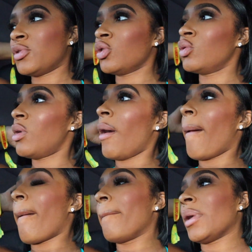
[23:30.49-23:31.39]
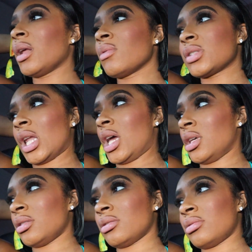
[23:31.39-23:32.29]
too, but it was
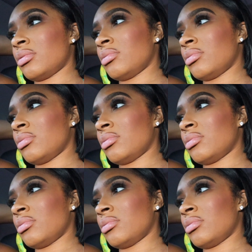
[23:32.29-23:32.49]
nice.